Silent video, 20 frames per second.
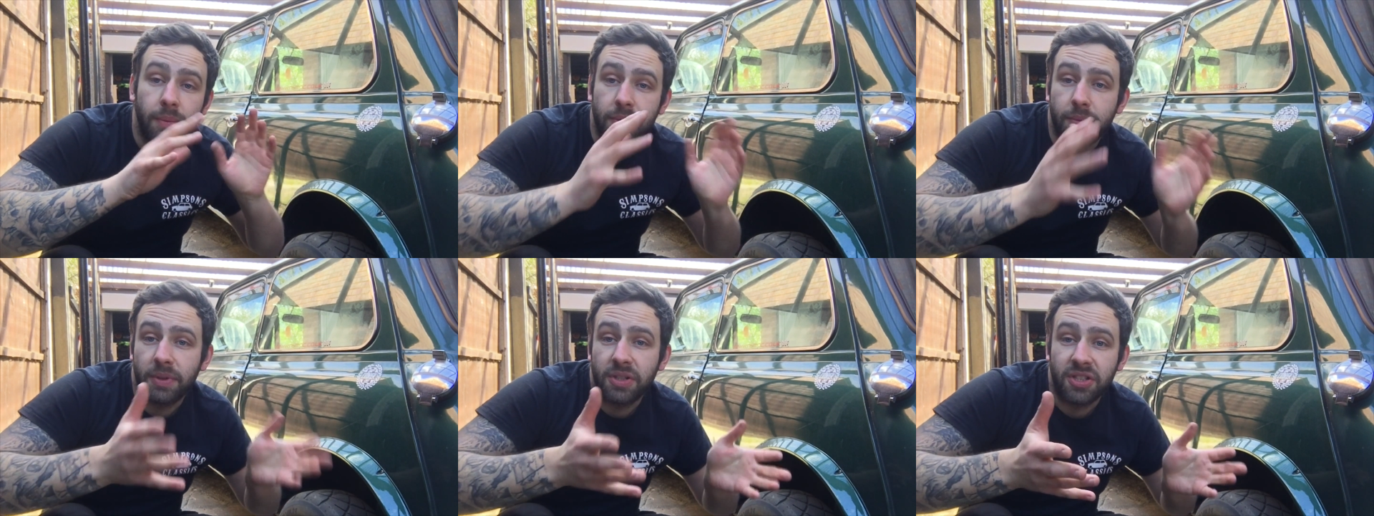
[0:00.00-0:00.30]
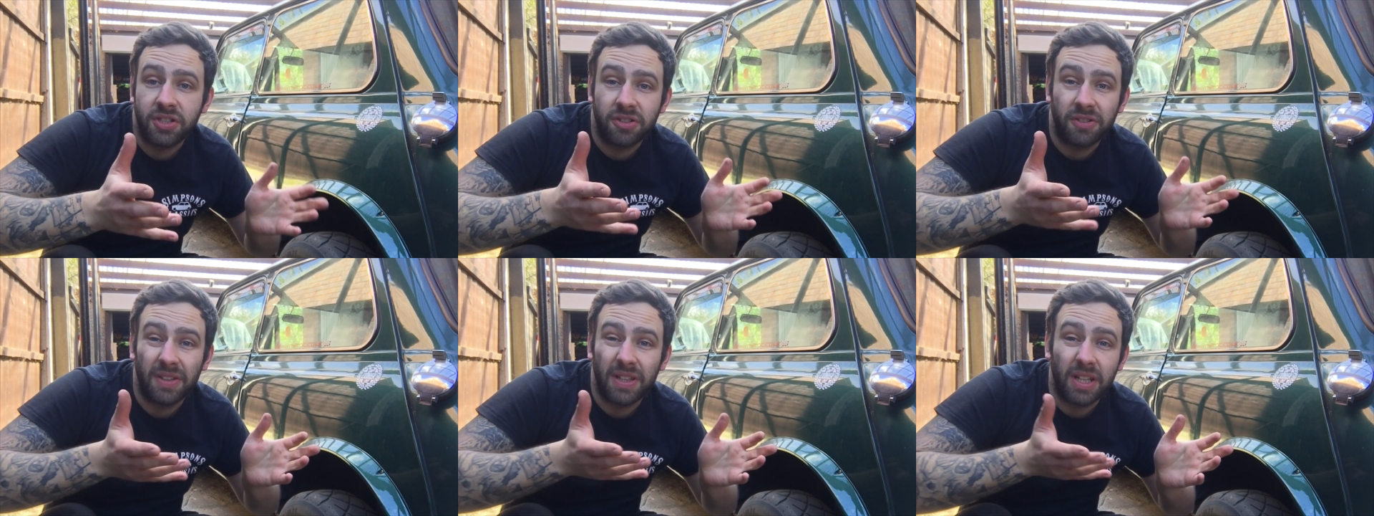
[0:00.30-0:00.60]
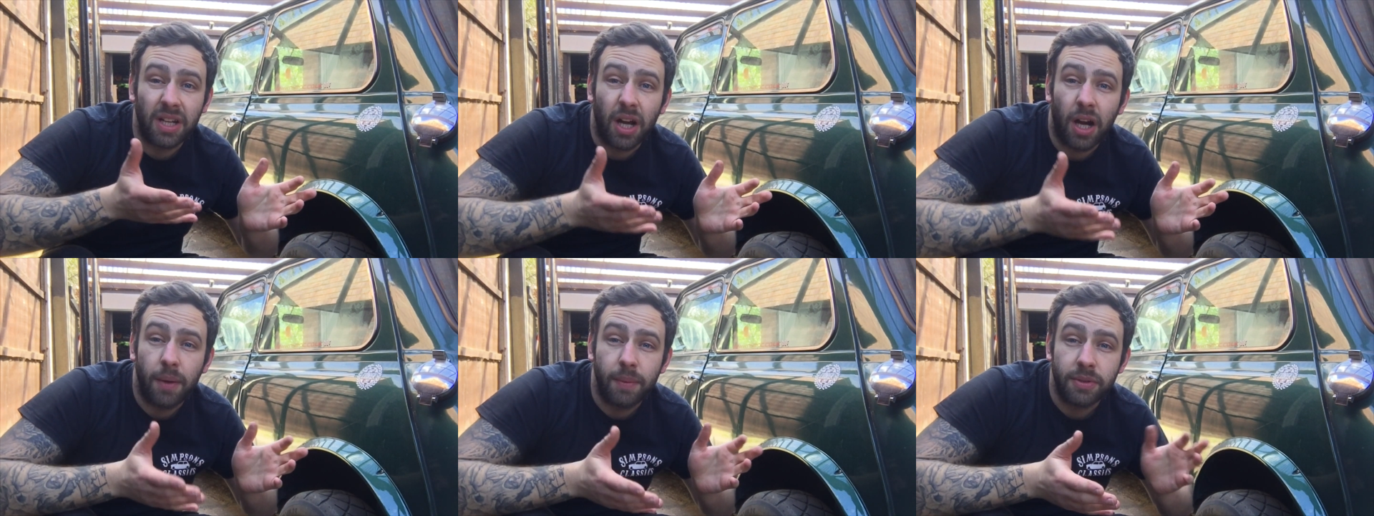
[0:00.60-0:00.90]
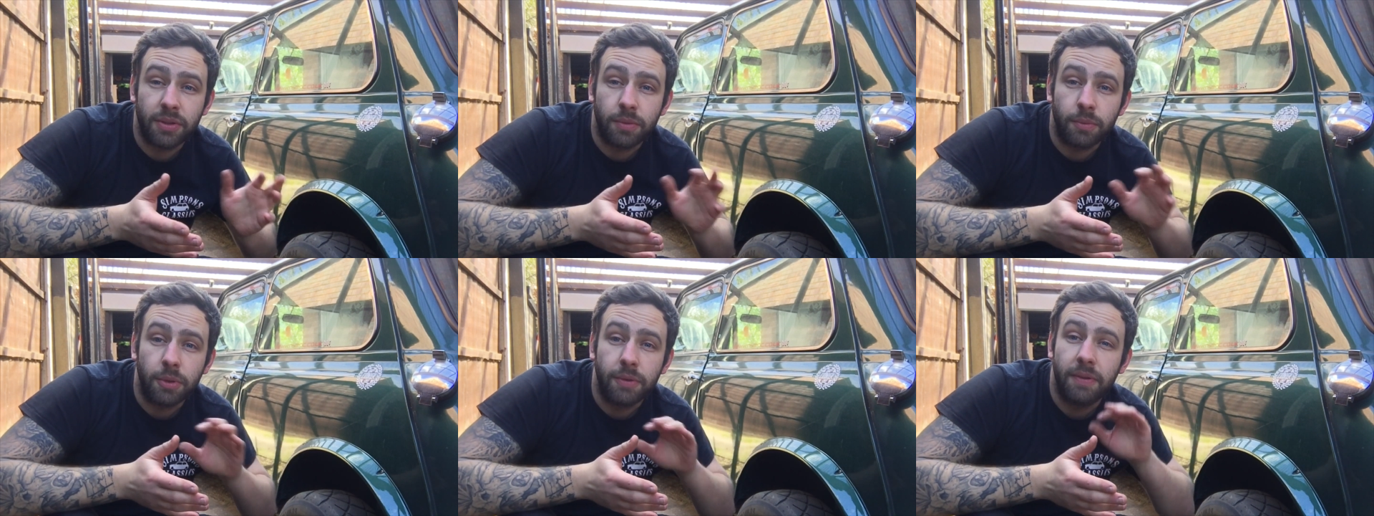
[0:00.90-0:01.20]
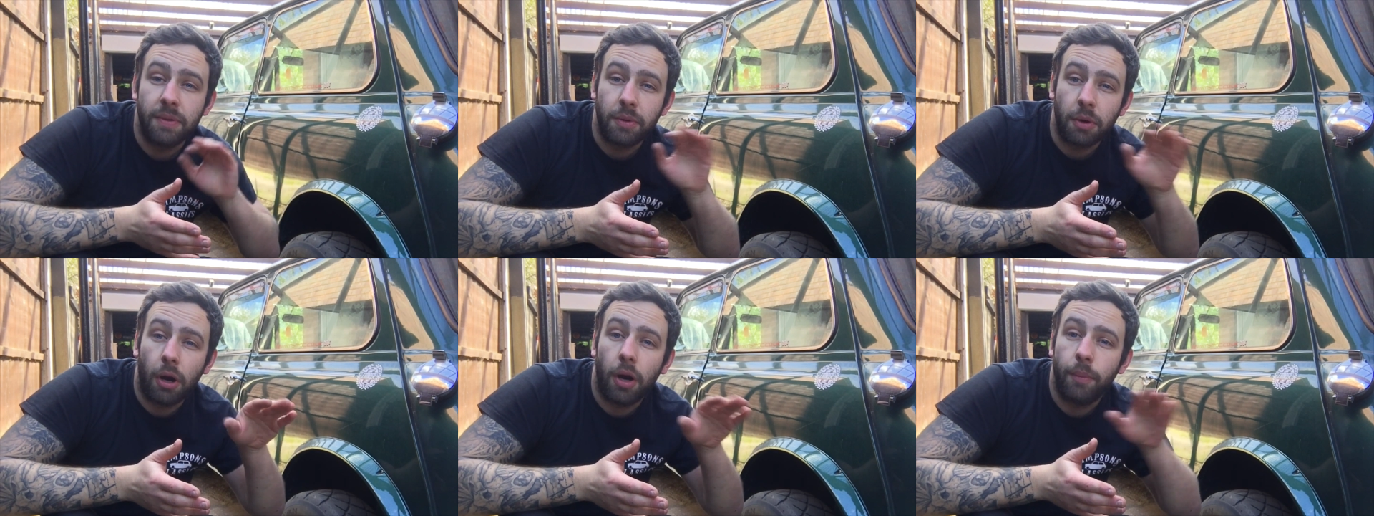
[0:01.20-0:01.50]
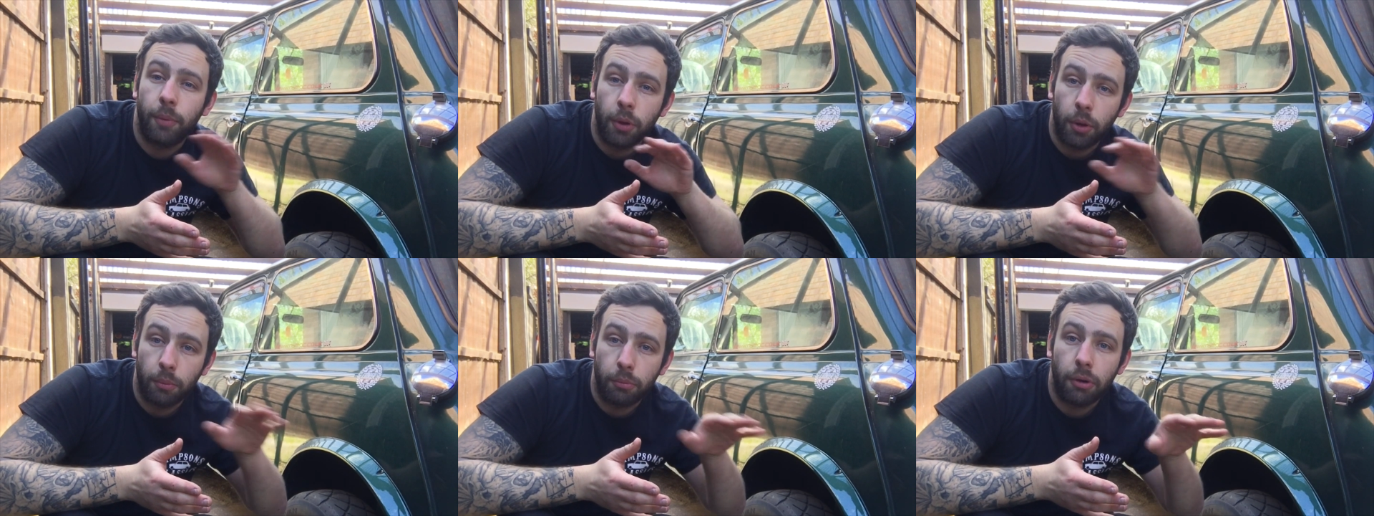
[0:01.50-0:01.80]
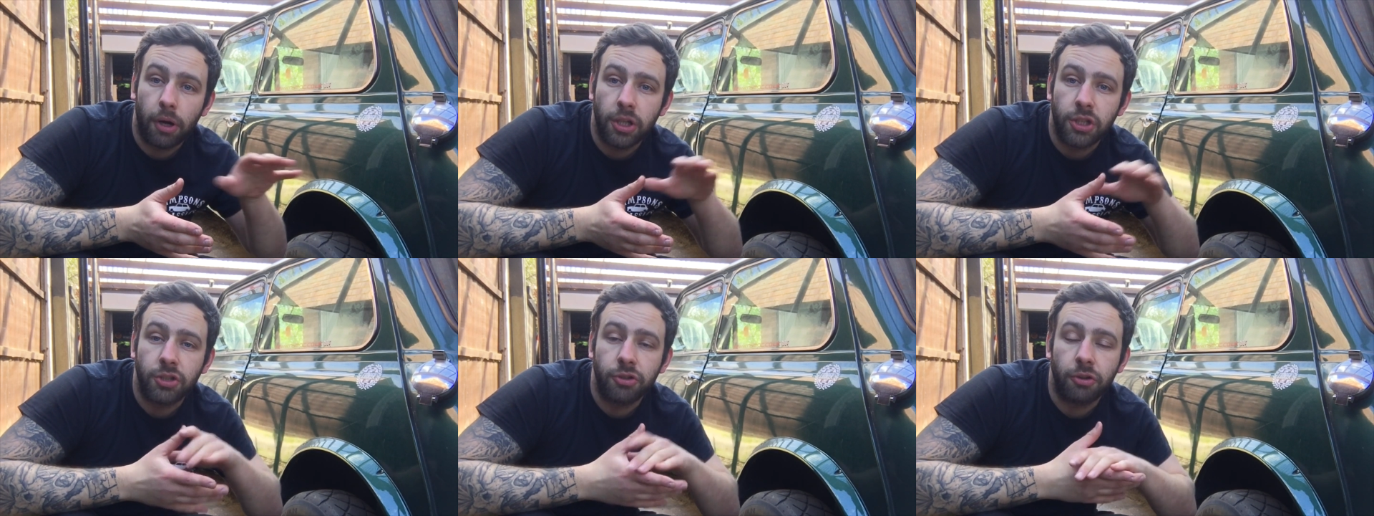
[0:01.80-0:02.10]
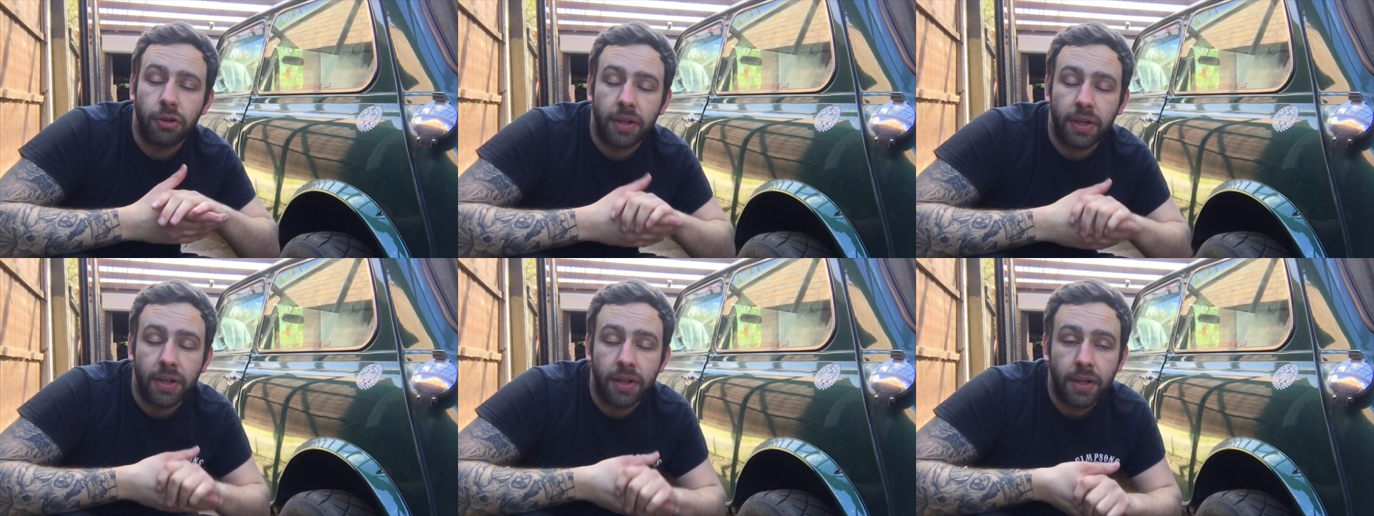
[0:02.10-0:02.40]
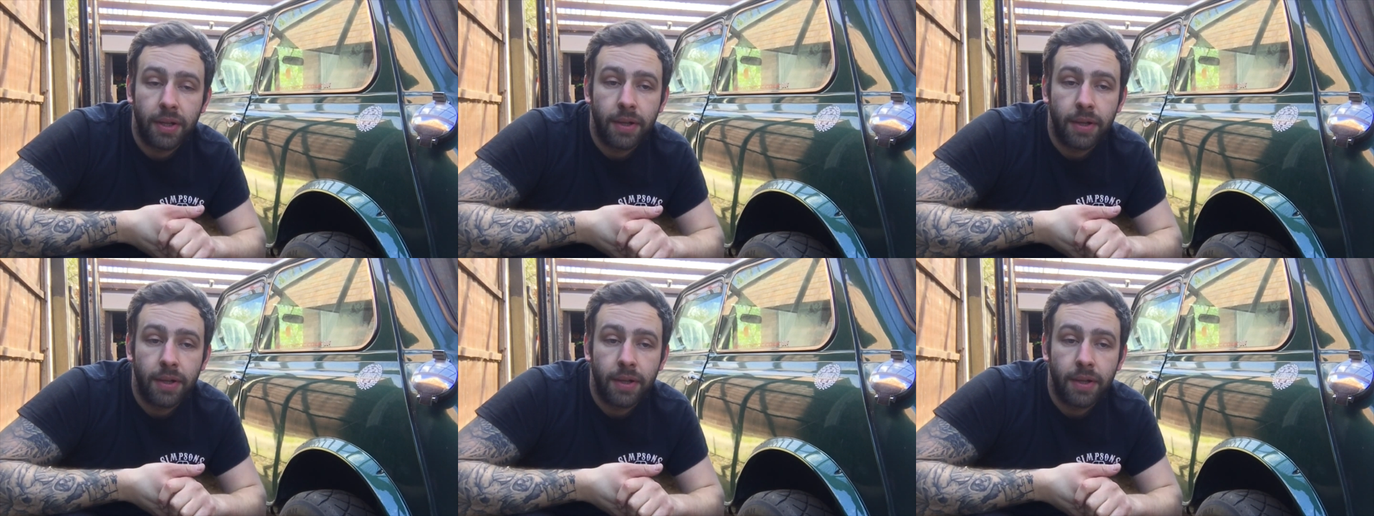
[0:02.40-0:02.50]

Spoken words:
As much as you think the carpet's not moving, you are putting pressure on it.